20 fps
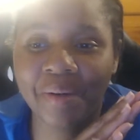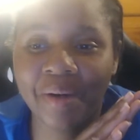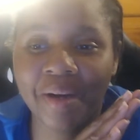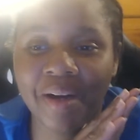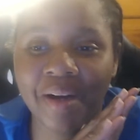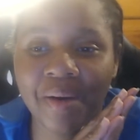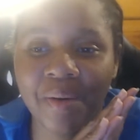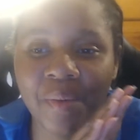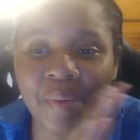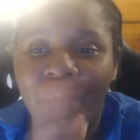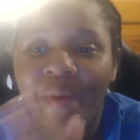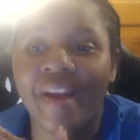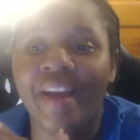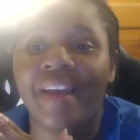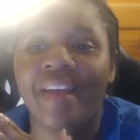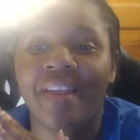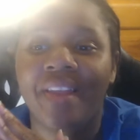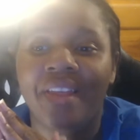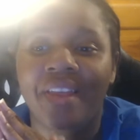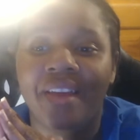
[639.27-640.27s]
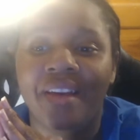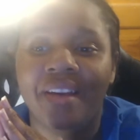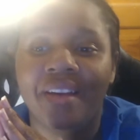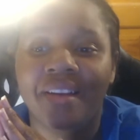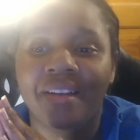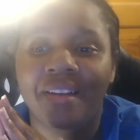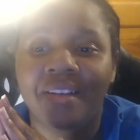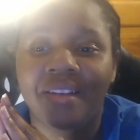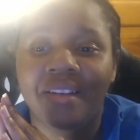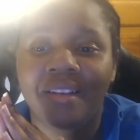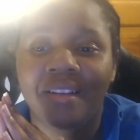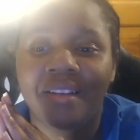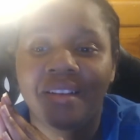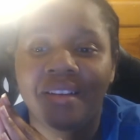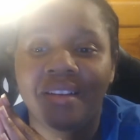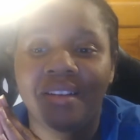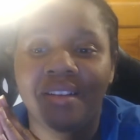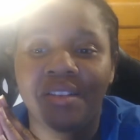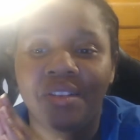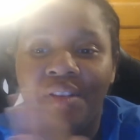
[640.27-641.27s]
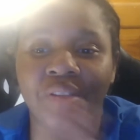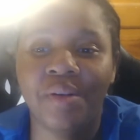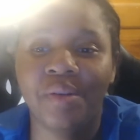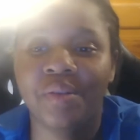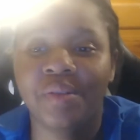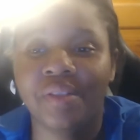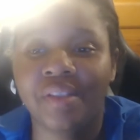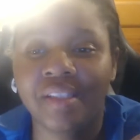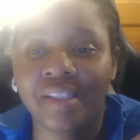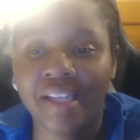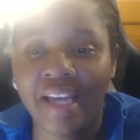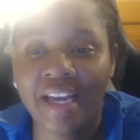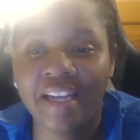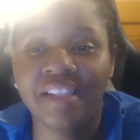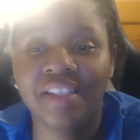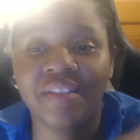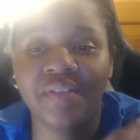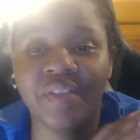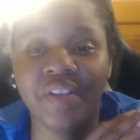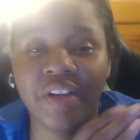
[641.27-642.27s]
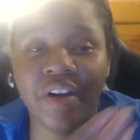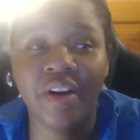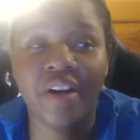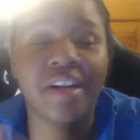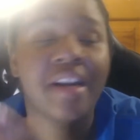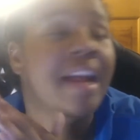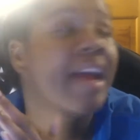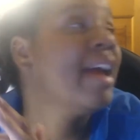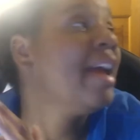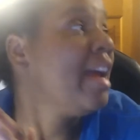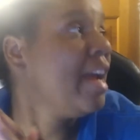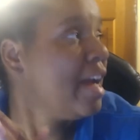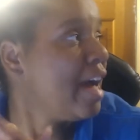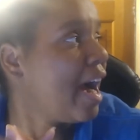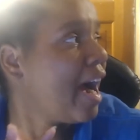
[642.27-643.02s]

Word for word: with those skeins of yarn. I